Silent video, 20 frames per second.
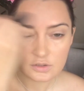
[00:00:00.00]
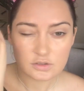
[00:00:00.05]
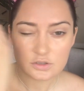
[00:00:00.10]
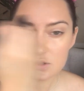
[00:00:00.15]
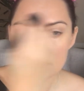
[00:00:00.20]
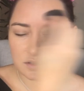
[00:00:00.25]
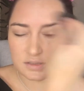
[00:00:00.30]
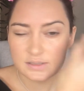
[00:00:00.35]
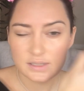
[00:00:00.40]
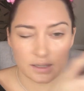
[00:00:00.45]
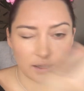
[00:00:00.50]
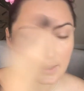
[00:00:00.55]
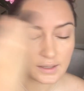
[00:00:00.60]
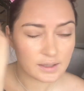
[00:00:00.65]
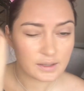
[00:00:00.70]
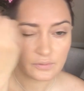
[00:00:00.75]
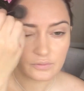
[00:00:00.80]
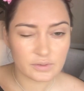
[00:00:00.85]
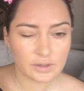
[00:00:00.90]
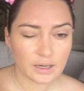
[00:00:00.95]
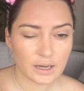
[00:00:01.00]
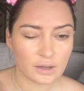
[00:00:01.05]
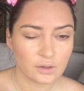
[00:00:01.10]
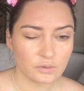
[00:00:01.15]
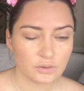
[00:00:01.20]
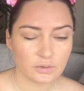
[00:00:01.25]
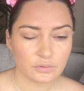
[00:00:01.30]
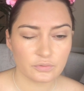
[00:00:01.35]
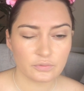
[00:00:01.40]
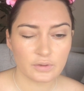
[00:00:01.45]
just to even
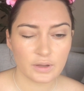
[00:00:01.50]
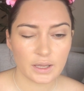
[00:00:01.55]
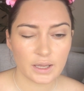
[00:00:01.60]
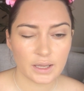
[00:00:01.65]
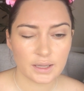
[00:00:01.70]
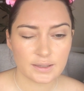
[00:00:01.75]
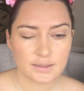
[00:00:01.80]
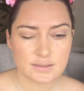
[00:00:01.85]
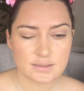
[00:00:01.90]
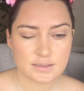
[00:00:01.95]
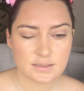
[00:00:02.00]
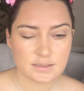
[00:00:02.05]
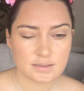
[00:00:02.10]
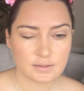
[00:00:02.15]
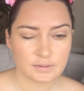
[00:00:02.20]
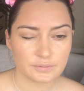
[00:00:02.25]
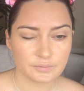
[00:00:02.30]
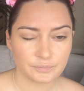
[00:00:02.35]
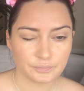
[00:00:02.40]
out the face.